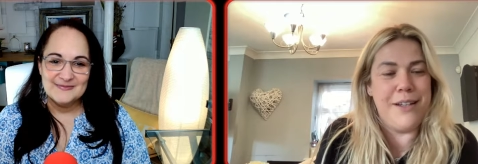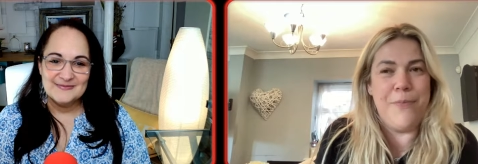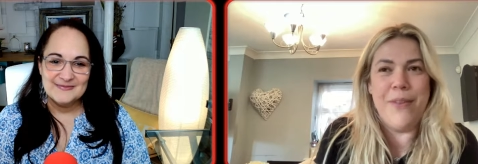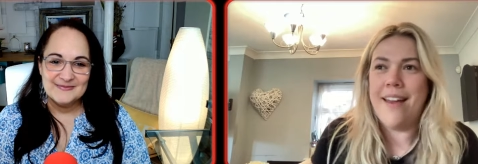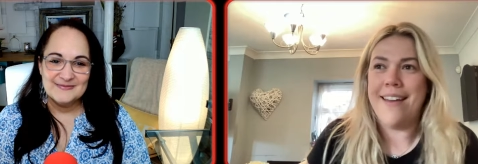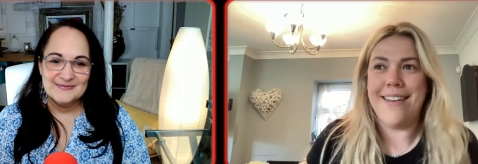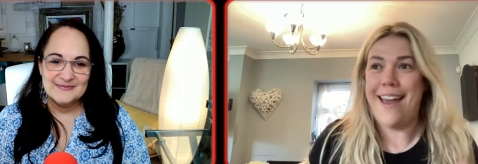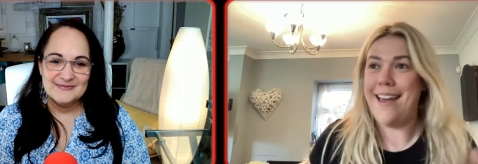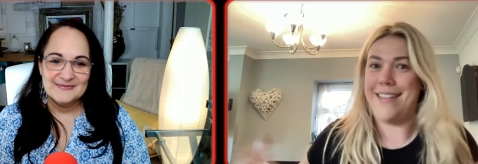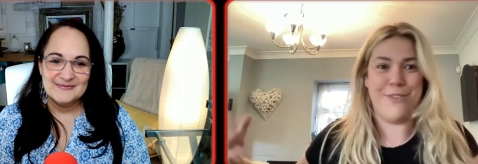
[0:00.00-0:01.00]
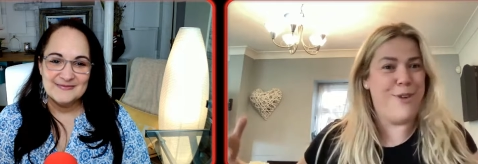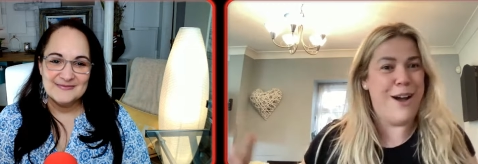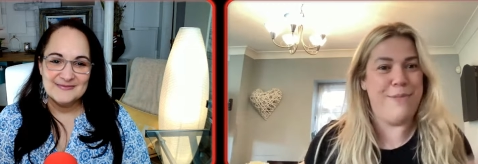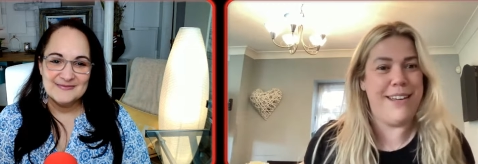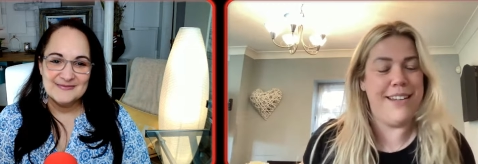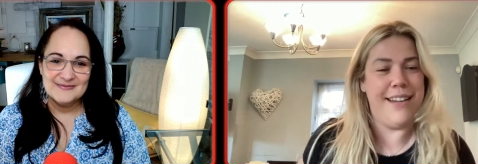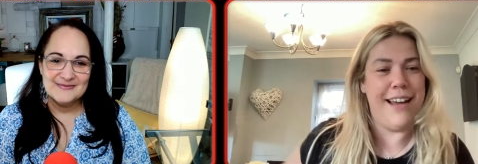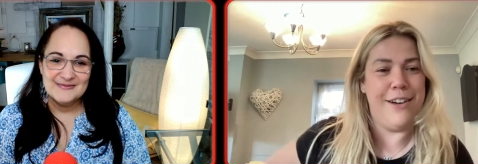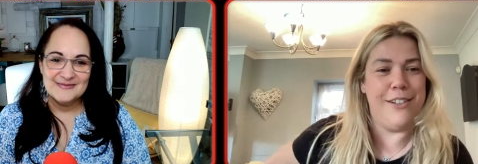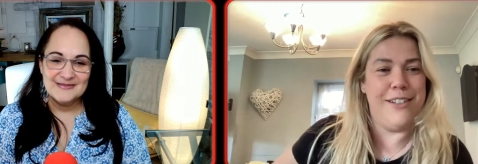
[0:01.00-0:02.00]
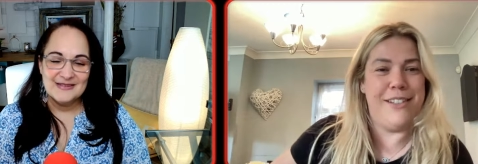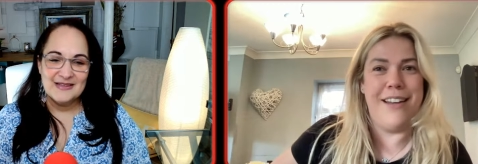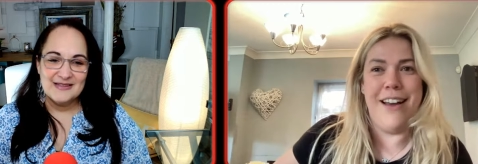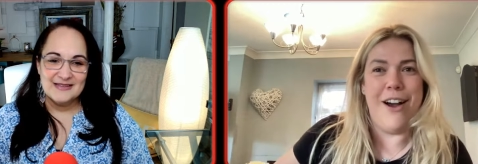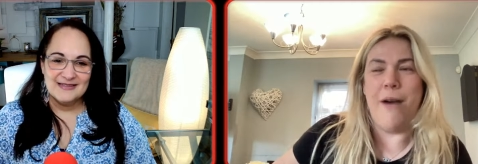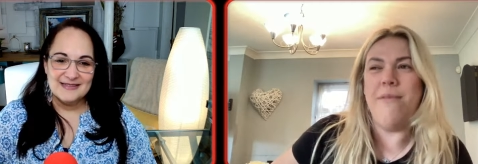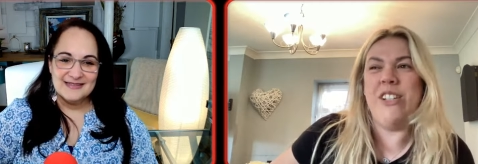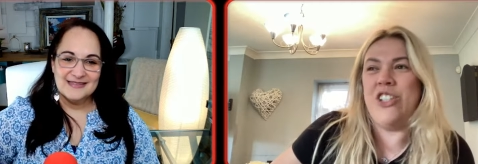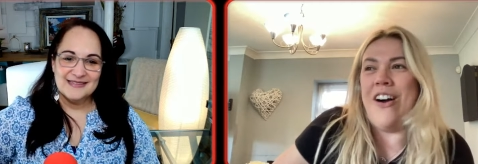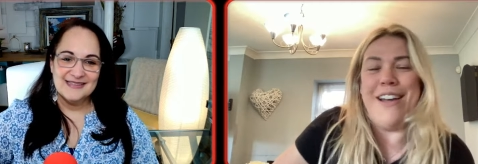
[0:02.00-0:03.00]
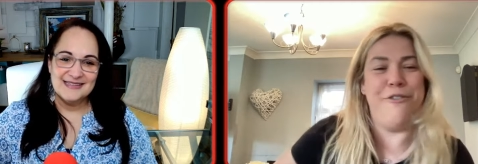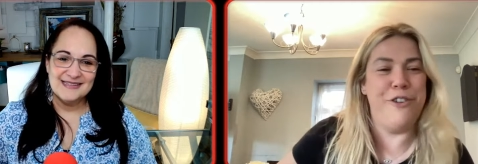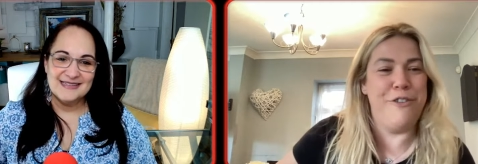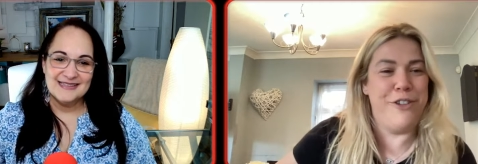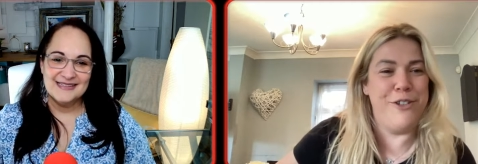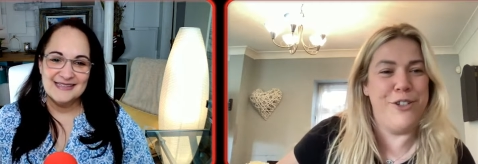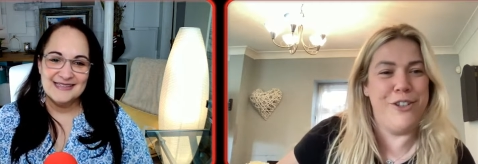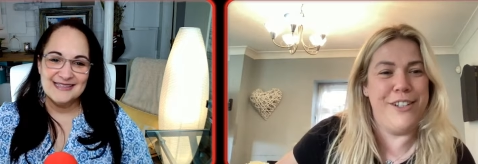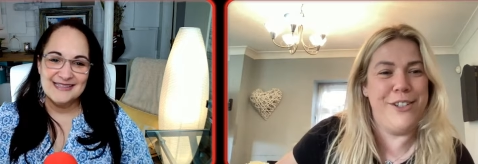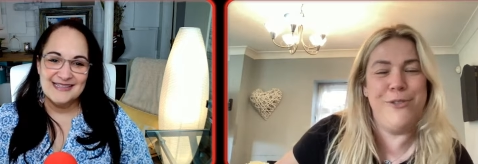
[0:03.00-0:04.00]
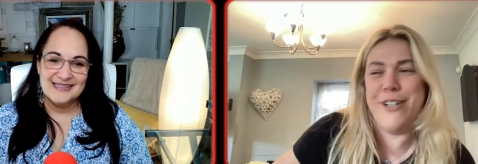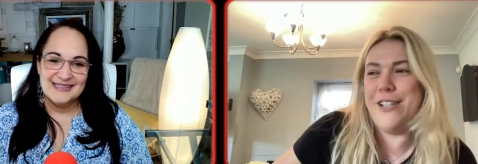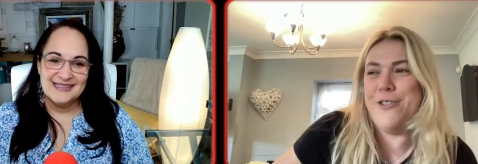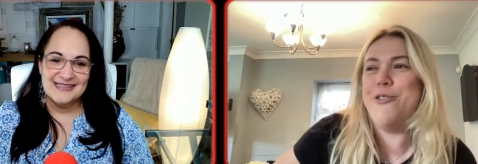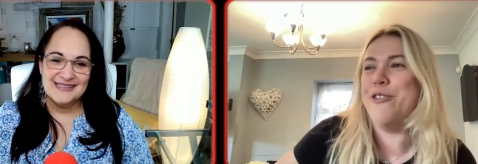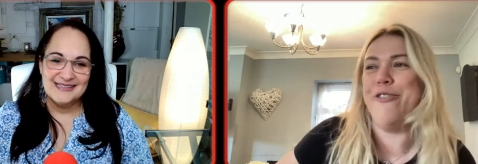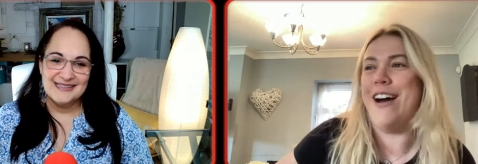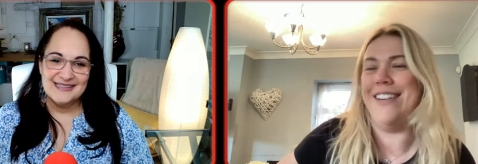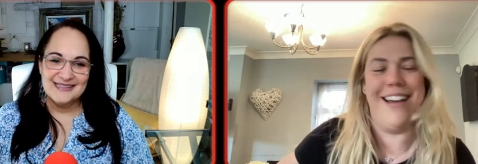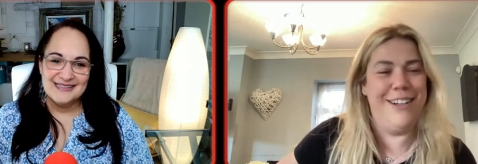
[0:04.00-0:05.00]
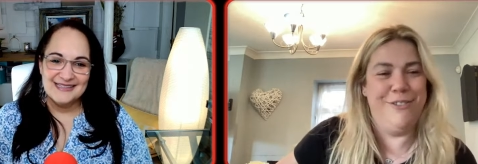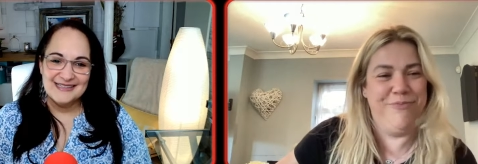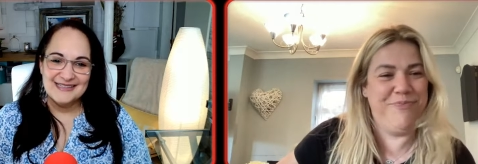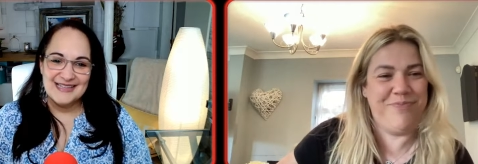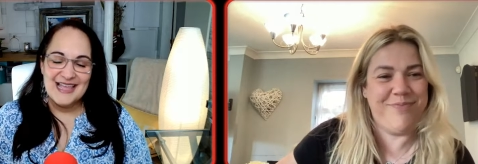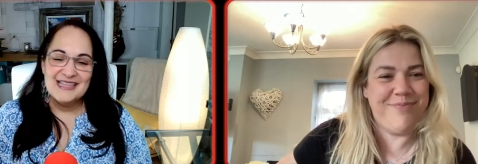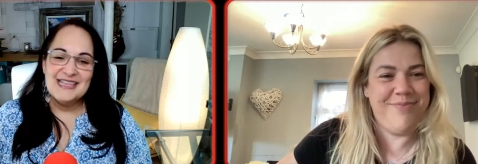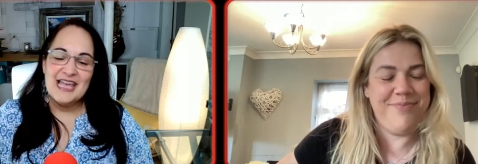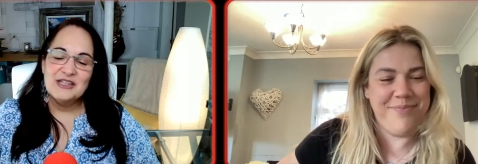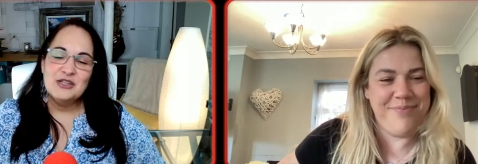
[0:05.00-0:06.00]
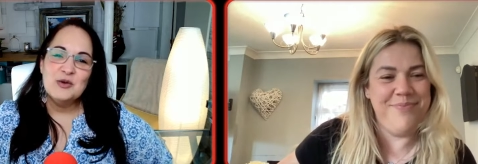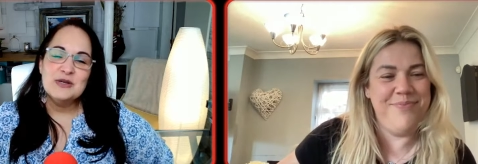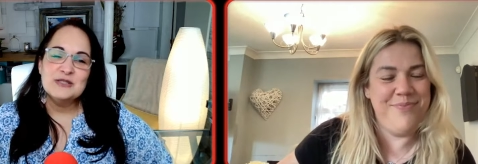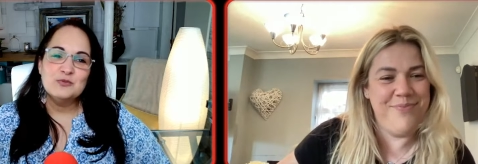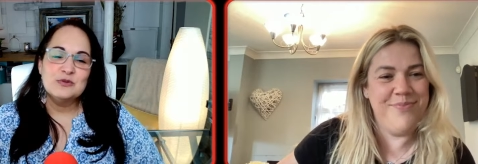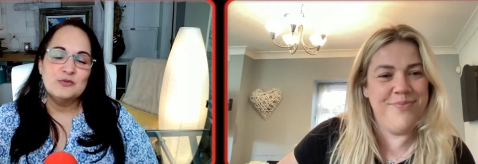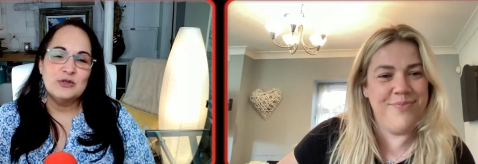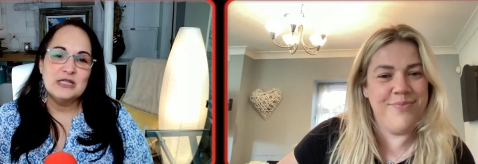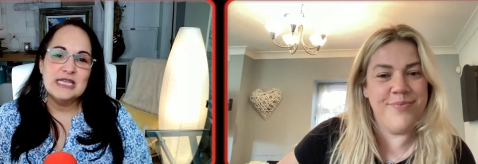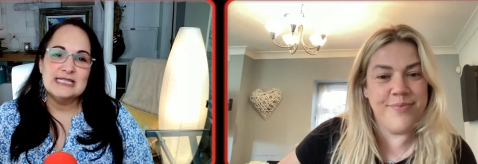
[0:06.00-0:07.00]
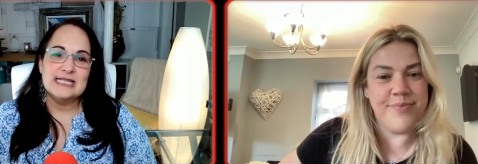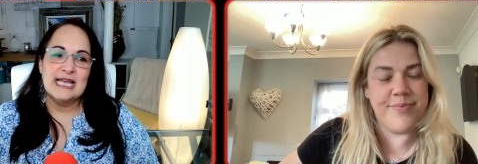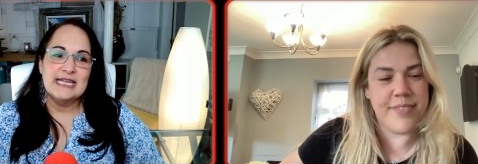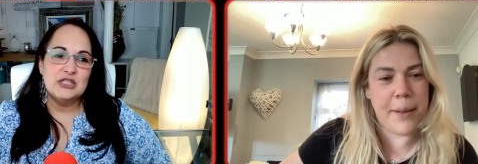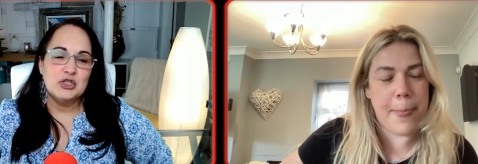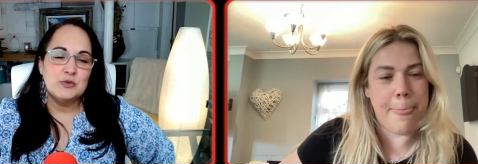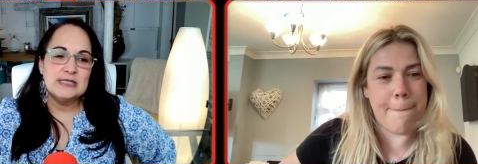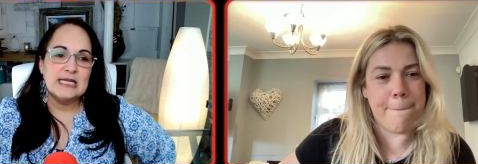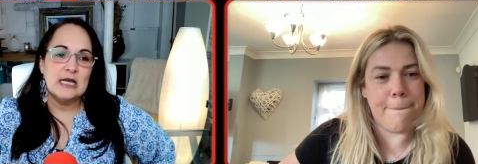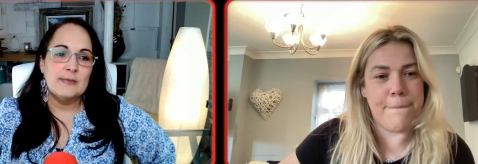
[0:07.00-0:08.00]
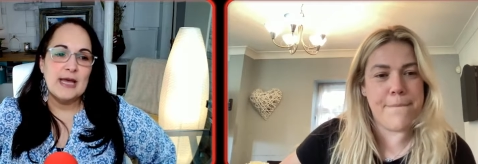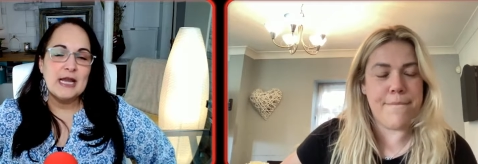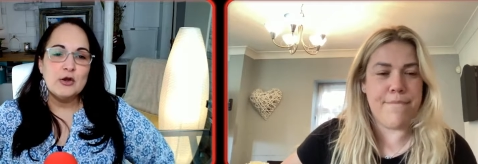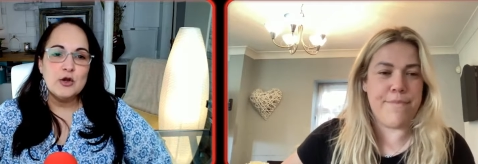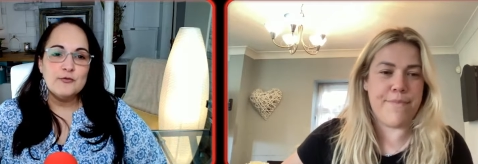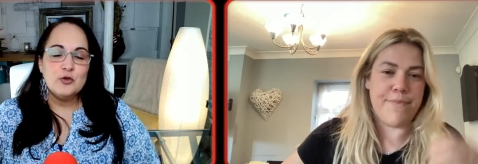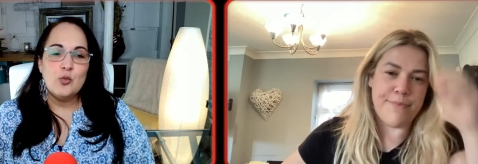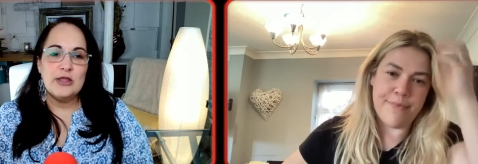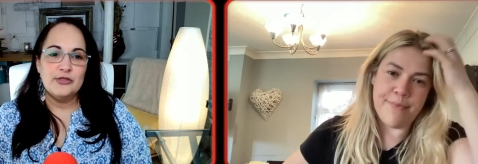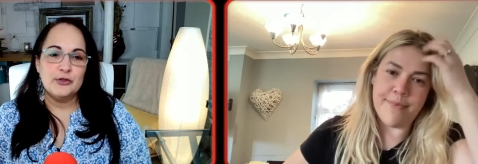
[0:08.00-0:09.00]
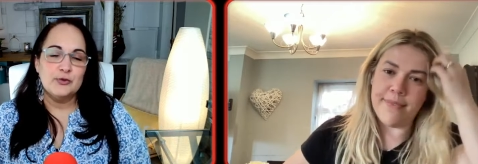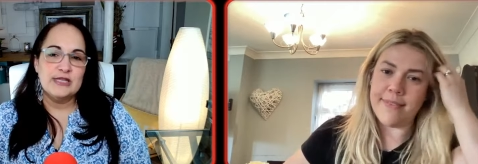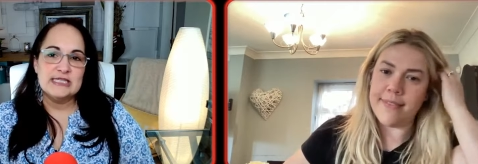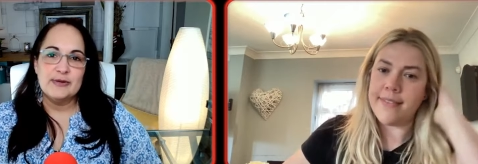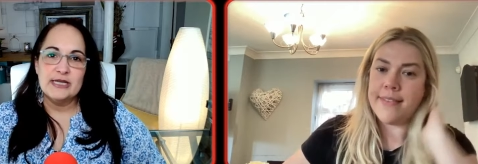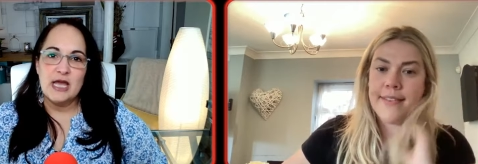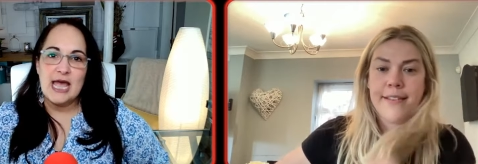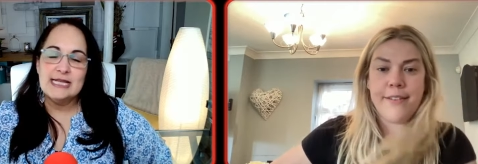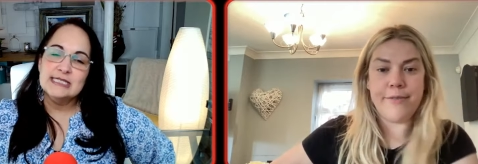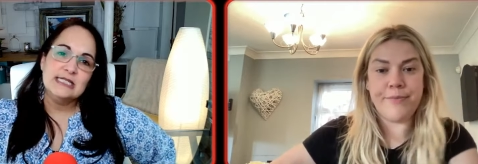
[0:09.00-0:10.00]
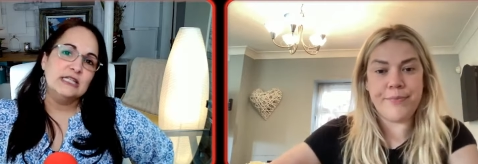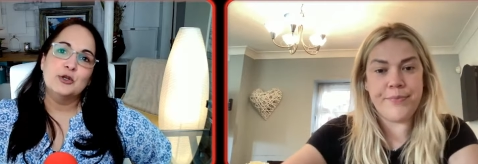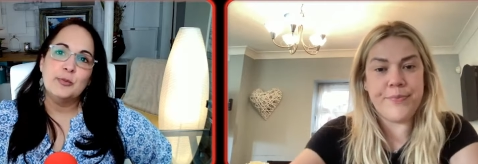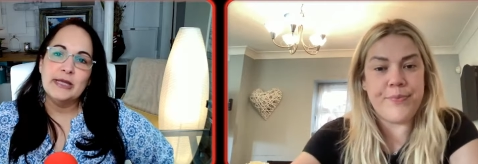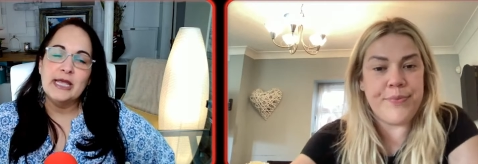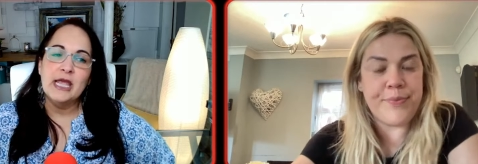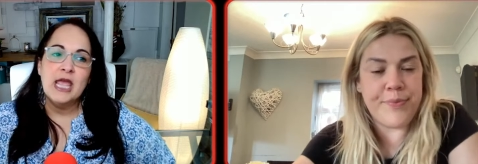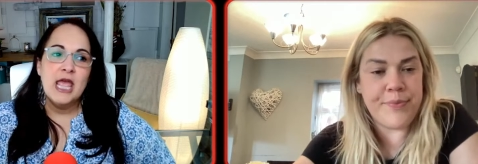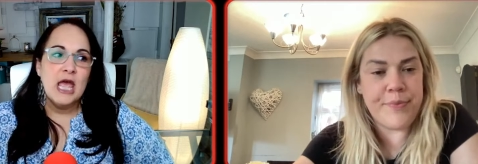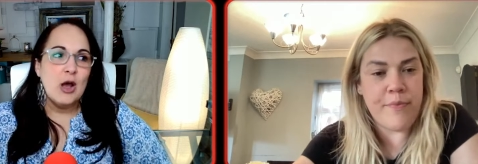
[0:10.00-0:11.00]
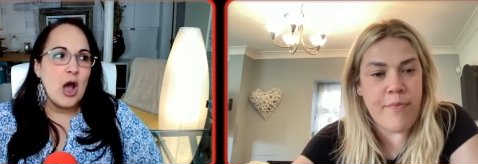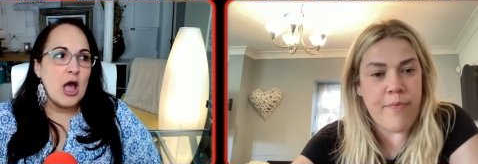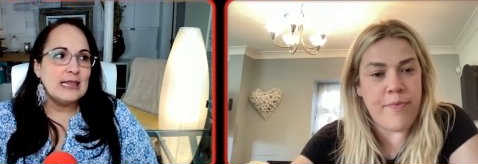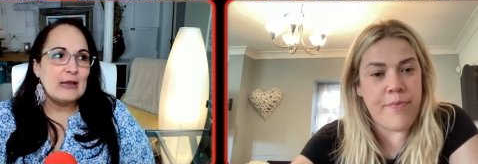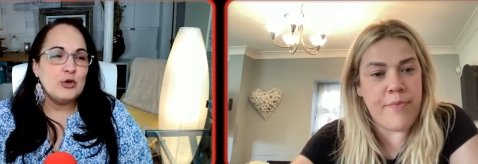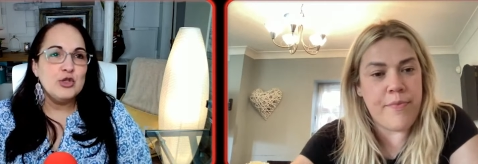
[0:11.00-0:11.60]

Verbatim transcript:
Speaker 1: So yeah, that's why I'm here now, and it's I'm excited for the future. It's all it's all good fun now.
Speaker 2: Yeah, you know what's really exciting too is um and I don't know if you went through this, but I did a little bit uh, like when